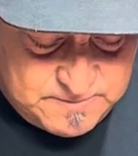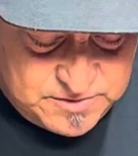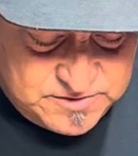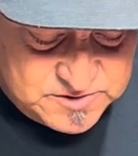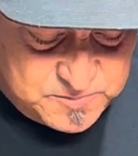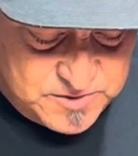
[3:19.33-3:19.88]

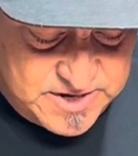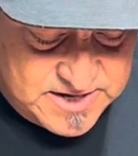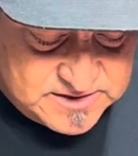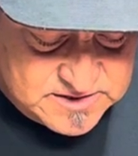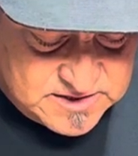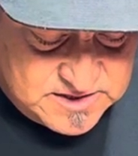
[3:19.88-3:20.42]
blue
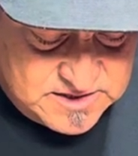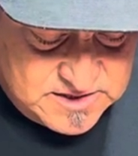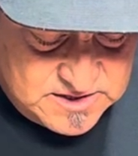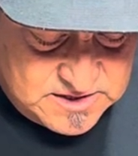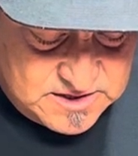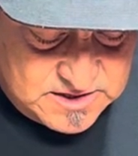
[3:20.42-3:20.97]
springs,
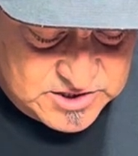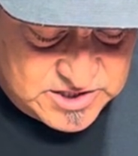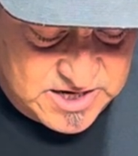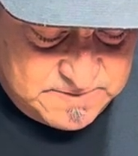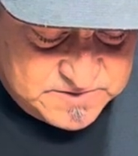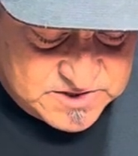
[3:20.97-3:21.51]

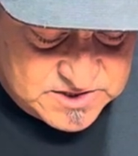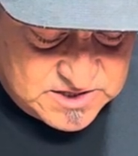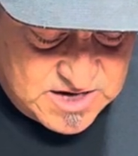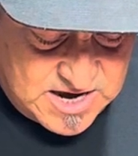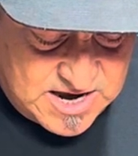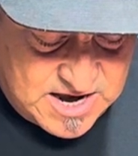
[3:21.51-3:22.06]
shims,
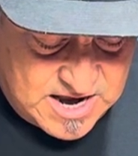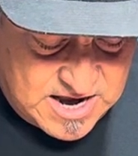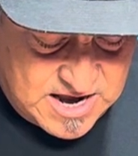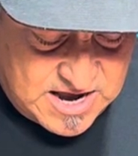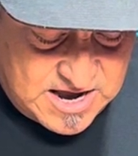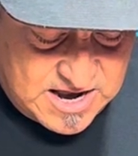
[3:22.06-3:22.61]

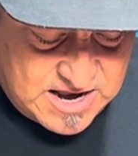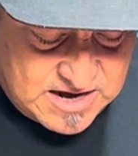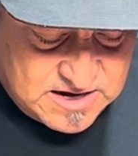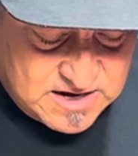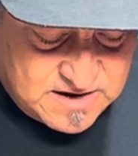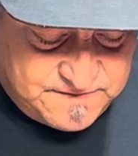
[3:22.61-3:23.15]
and
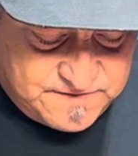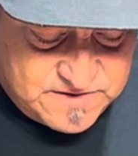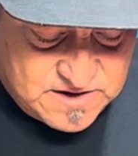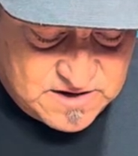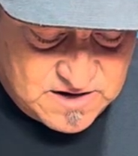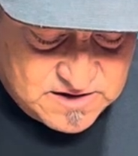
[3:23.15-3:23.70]
for the
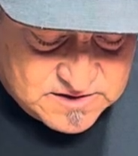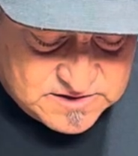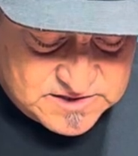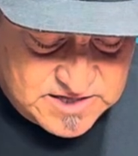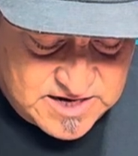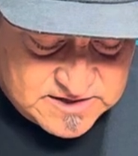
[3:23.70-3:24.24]
longer
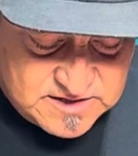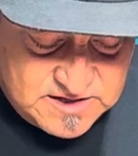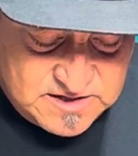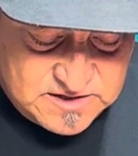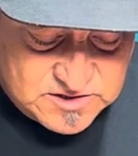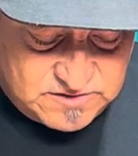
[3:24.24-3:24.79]
stick.
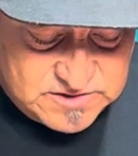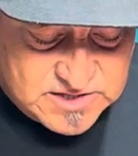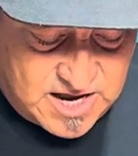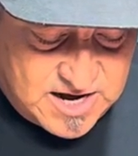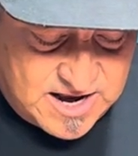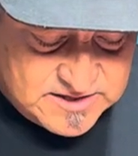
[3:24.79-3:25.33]
So it's
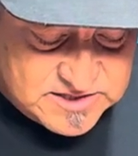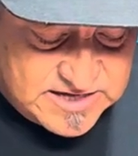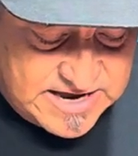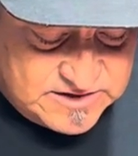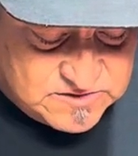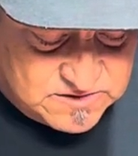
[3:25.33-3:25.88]
got a
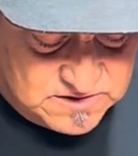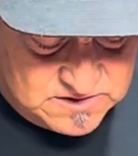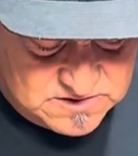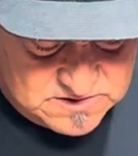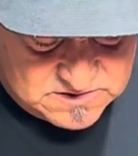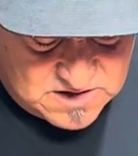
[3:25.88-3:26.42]
schedule
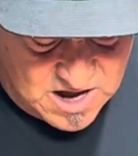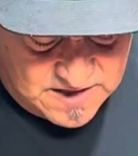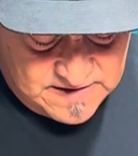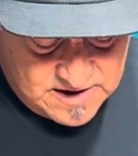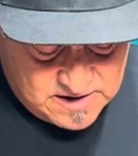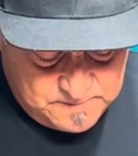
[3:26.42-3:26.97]
on
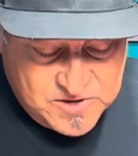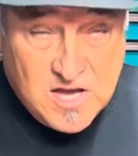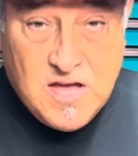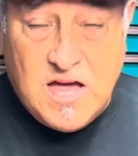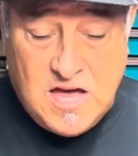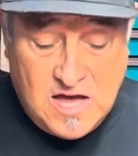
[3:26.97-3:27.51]
there,
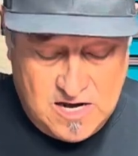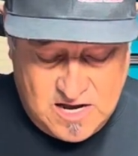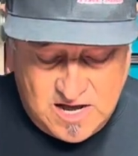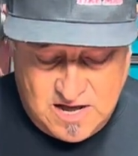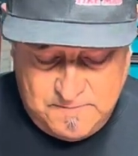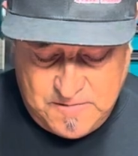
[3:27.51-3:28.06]
and
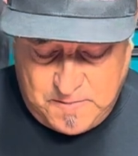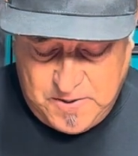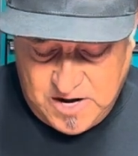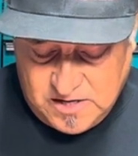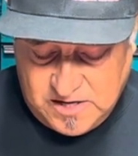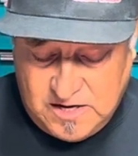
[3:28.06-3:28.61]

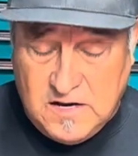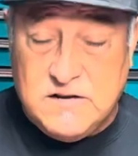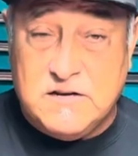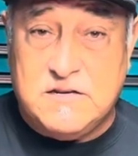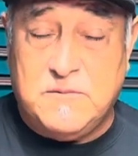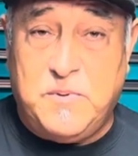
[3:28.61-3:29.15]
apparently
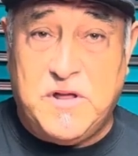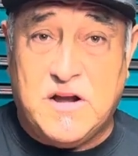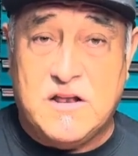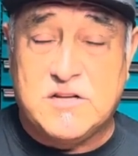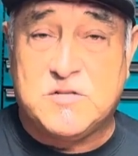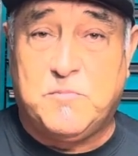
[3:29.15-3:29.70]
depending
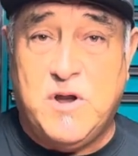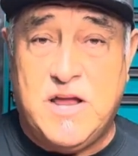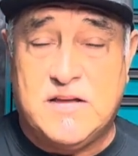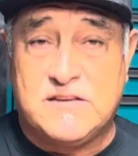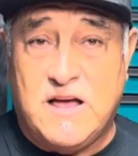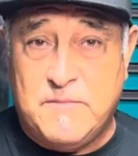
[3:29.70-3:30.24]
on the spring
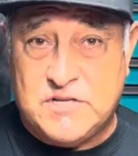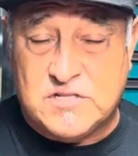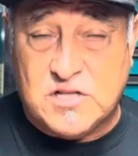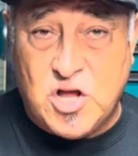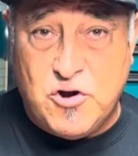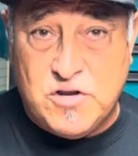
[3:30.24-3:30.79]
is how much
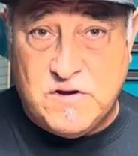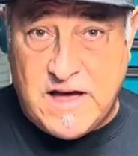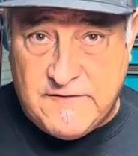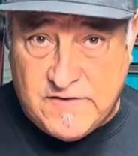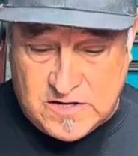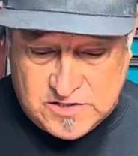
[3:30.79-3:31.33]
load you
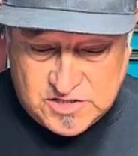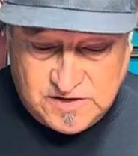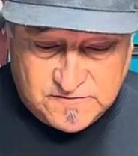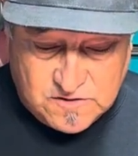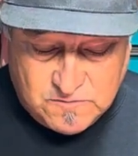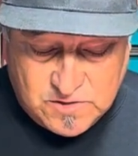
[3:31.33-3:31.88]
have on the
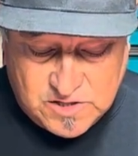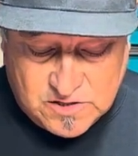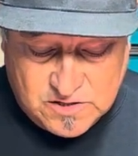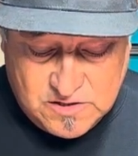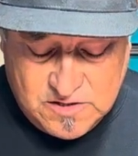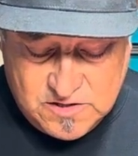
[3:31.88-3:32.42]
shifter when you're
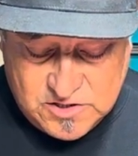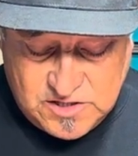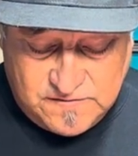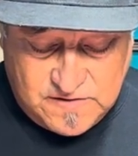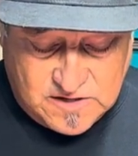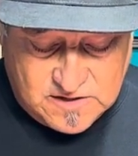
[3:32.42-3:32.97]

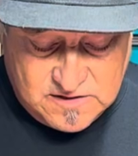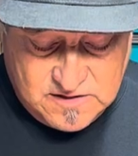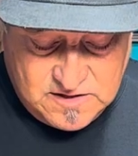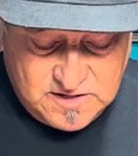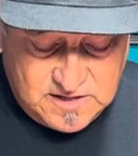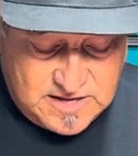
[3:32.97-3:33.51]
shifting it.
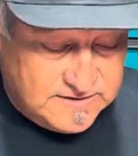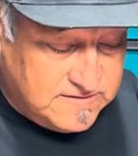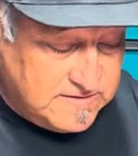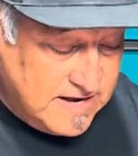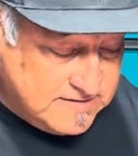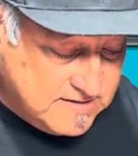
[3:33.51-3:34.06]

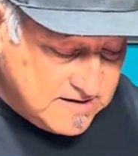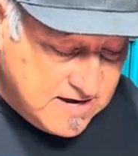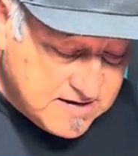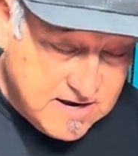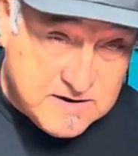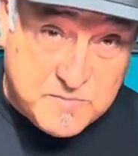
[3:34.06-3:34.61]
That's
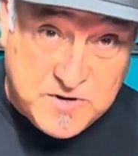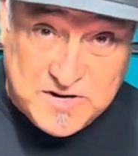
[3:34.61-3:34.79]
getting pretty